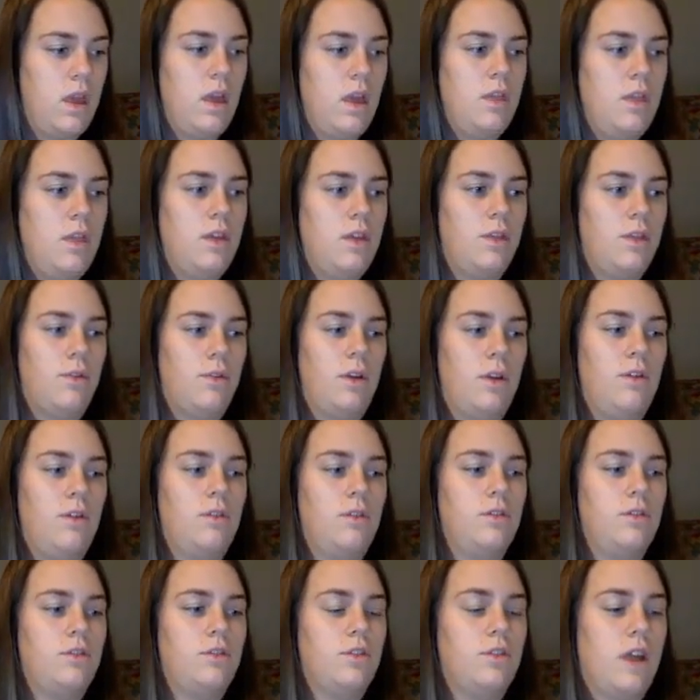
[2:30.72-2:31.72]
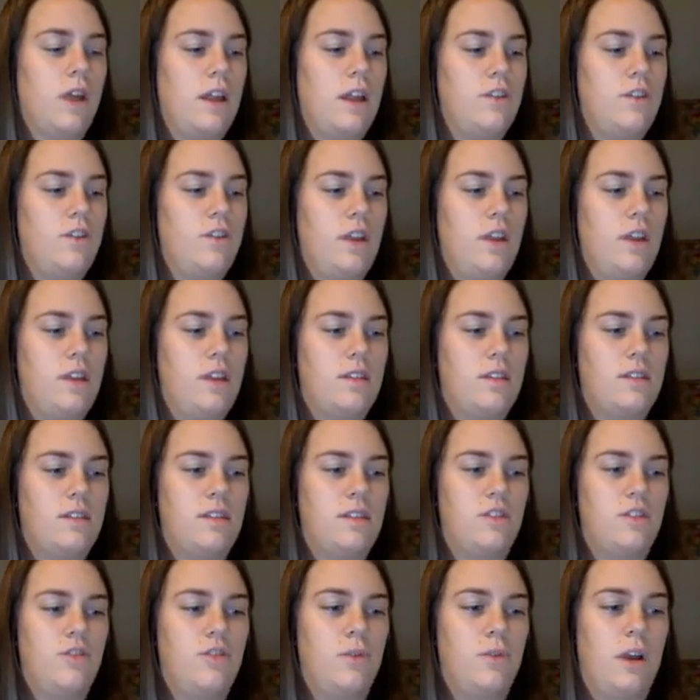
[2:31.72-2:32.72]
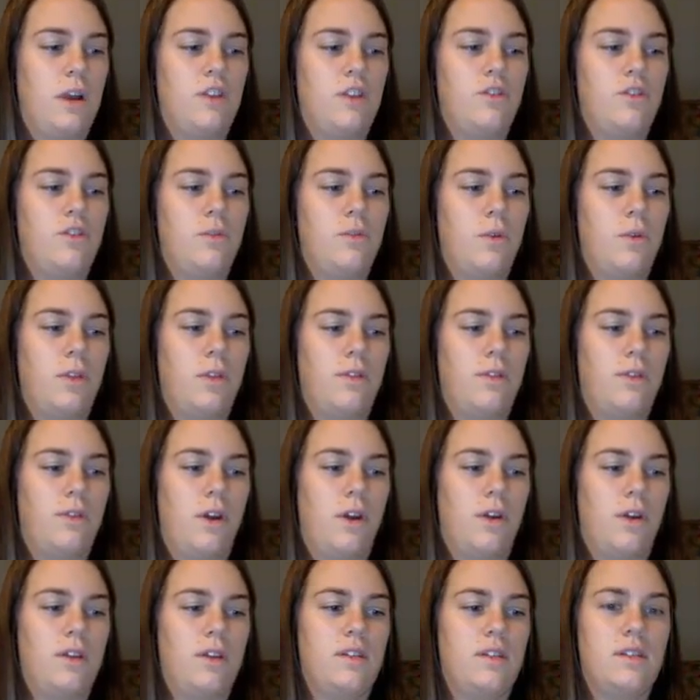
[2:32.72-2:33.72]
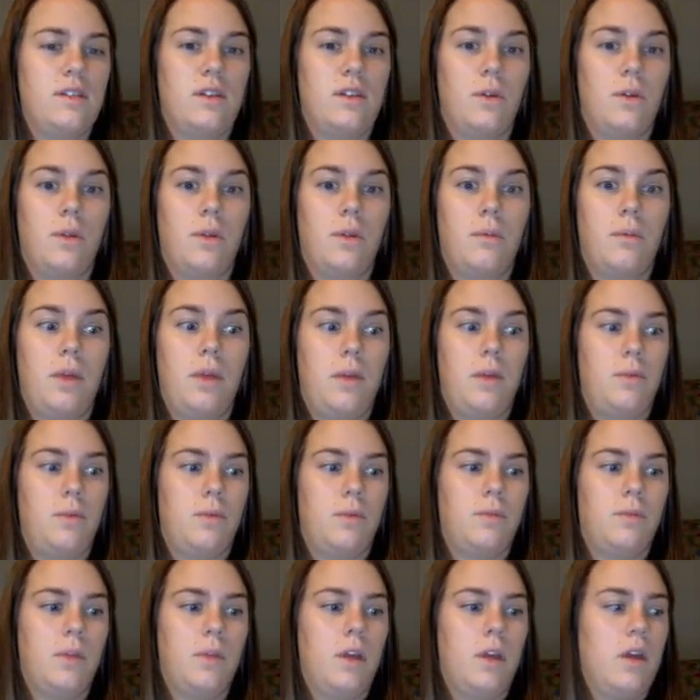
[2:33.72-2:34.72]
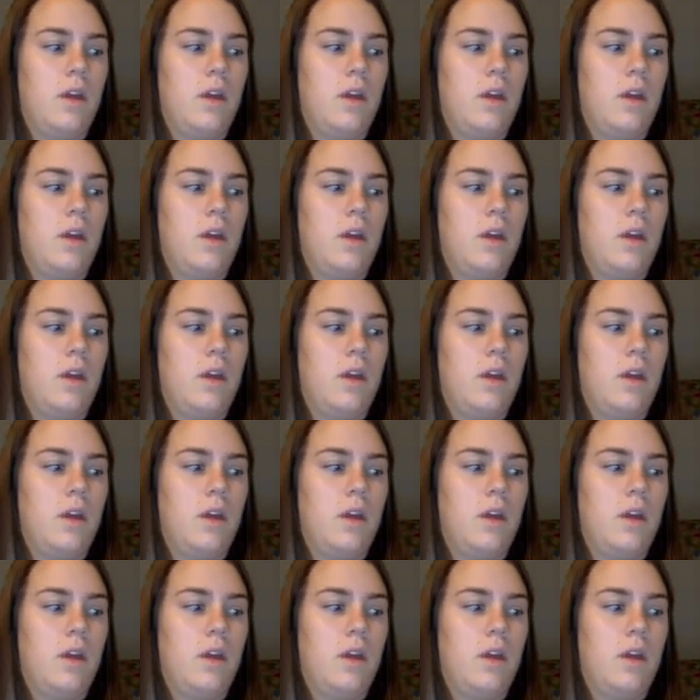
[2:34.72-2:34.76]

The 3-rule strategy is a situation where the focus is on the people.